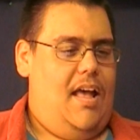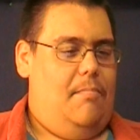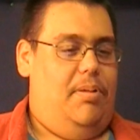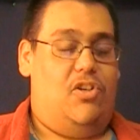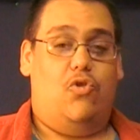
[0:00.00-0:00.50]

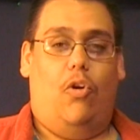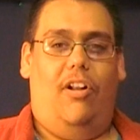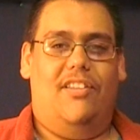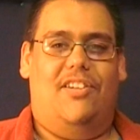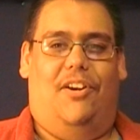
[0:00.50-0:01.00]
But
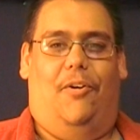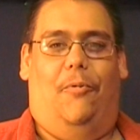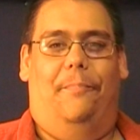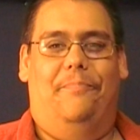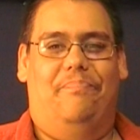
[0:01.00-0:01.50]
Troll 2
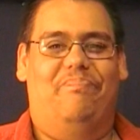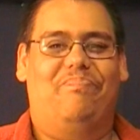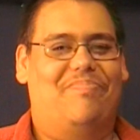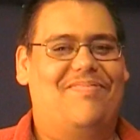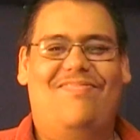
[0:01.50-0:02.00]

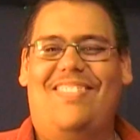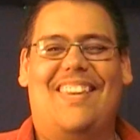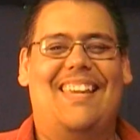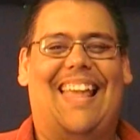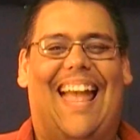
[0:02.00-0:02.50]

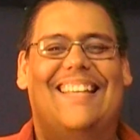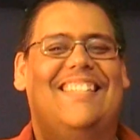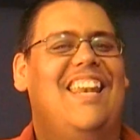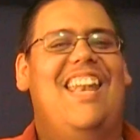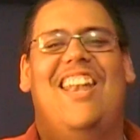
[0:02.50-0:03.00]

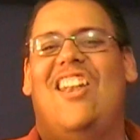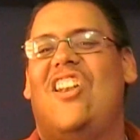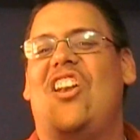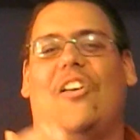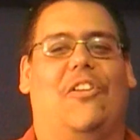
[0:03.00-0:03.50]
has
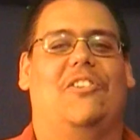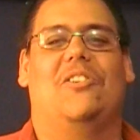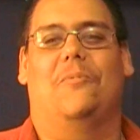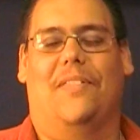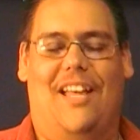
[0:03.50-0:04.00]
nothing to
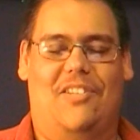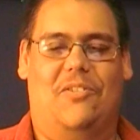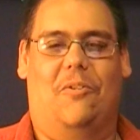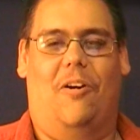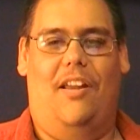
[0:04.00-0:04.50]
do with that
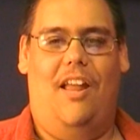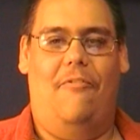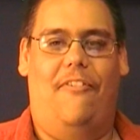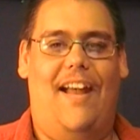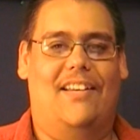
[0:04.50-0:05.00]
story. In
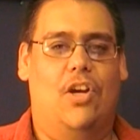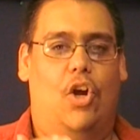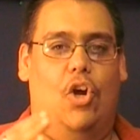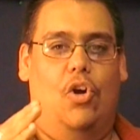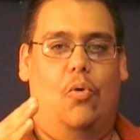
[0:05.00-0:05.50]
fact,
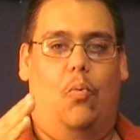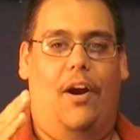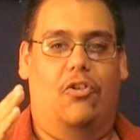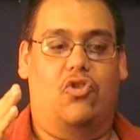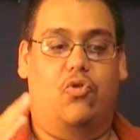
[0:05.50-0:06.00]

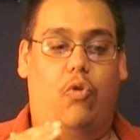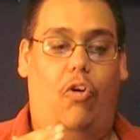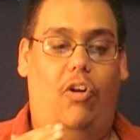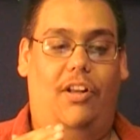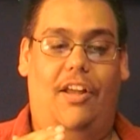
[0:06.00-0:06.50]
where
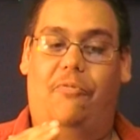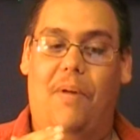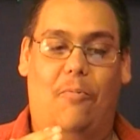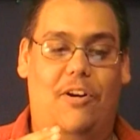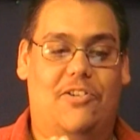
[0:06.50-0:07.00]
Troll, if
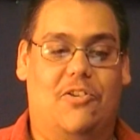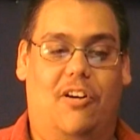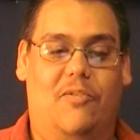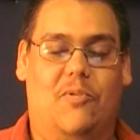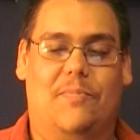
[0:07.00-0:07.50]
memory
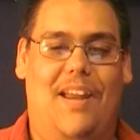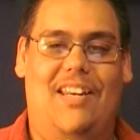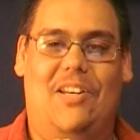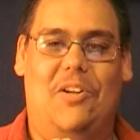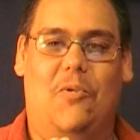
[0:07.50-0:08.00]
serves, was made
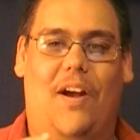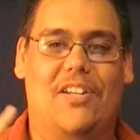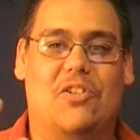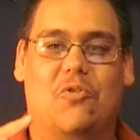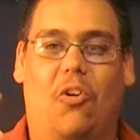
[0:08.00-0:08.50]
in the
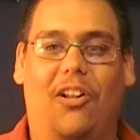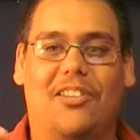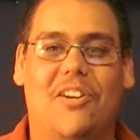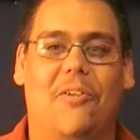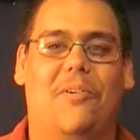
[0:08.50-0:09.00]
U.S., Troll
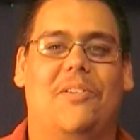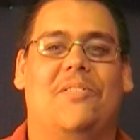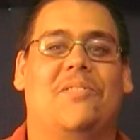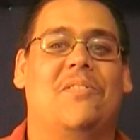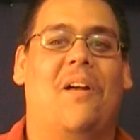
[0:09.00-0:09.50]
2
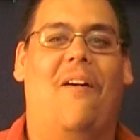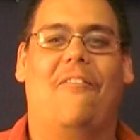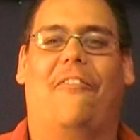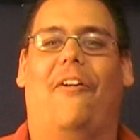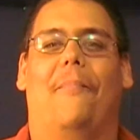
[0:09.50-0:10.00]
is
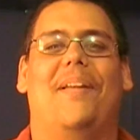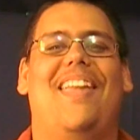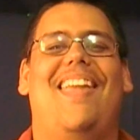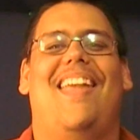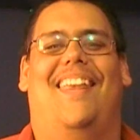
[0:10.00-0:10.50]
from
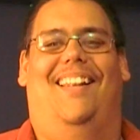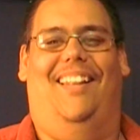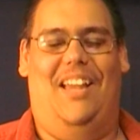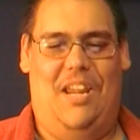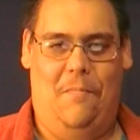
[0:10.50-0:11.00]

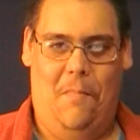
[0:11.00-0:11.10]
Italy.